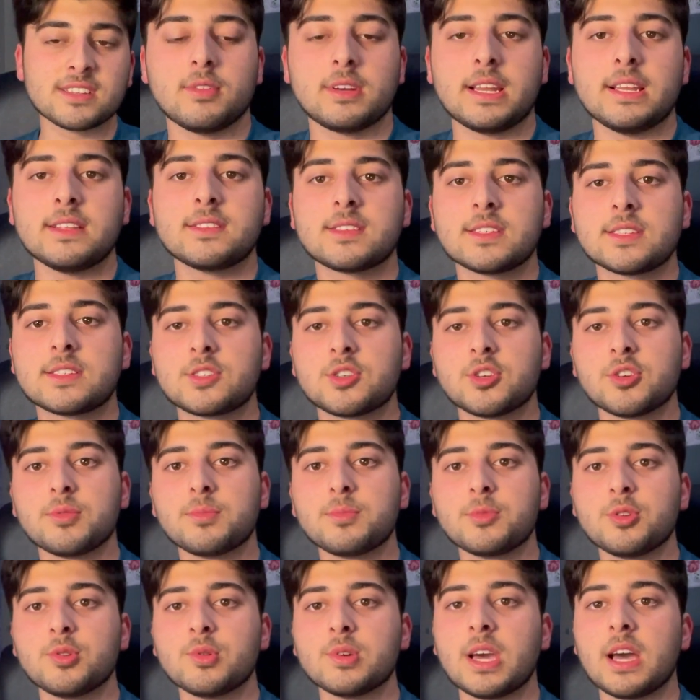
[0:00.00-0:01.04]
Let's assume
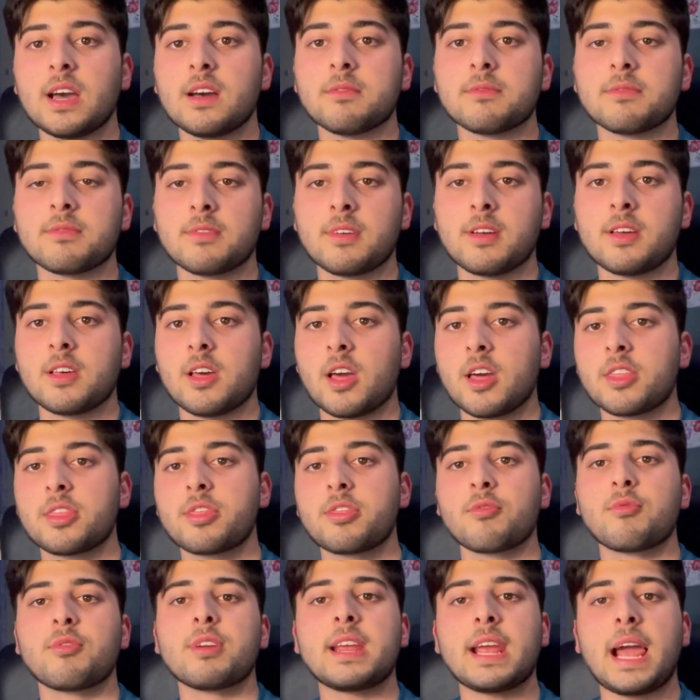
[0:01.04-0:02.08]
you have a
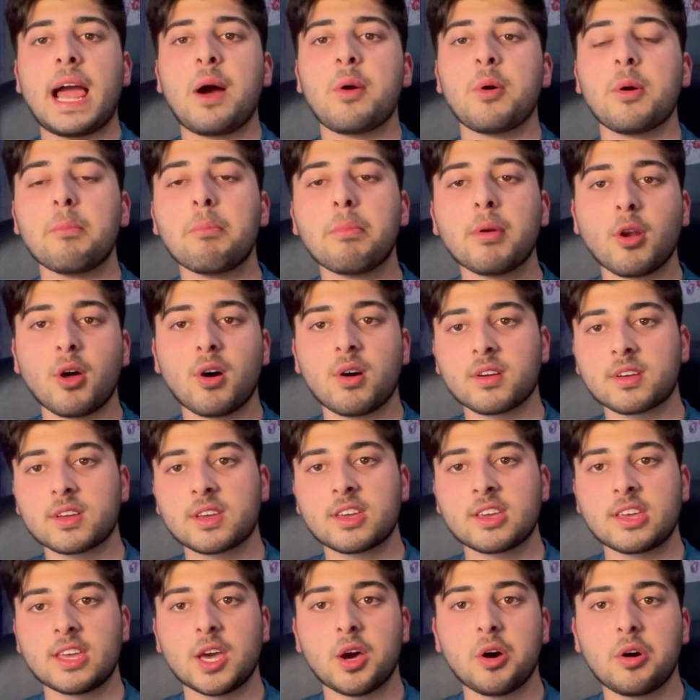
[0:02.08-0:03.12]
3 hour block
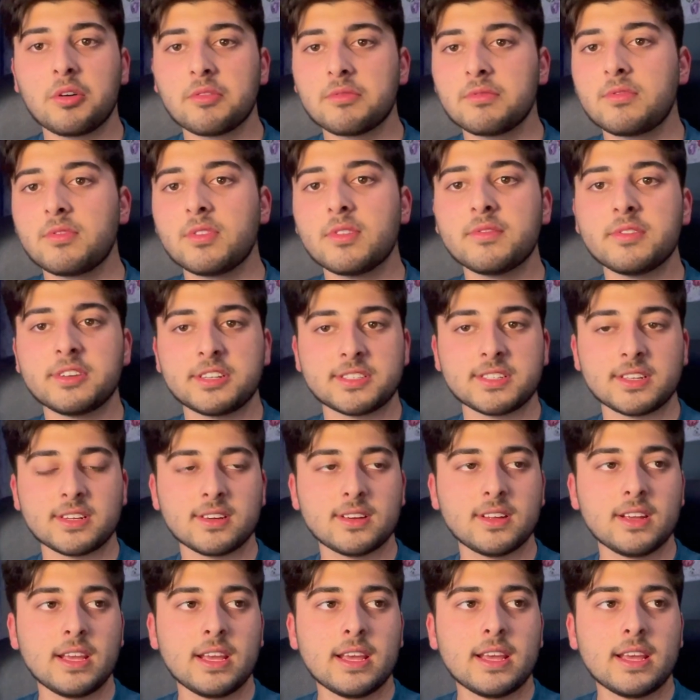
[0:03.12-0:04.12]
of revision.